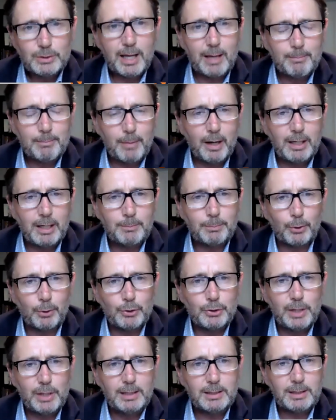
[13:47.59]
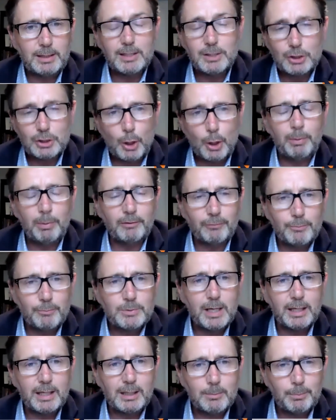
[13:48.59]
that mining project and stop it from
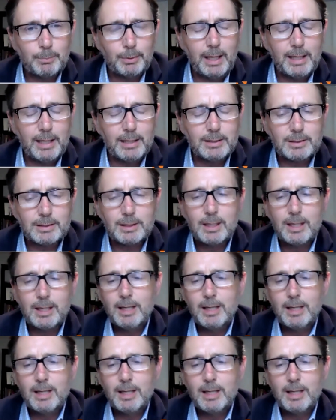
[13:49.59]
taking place.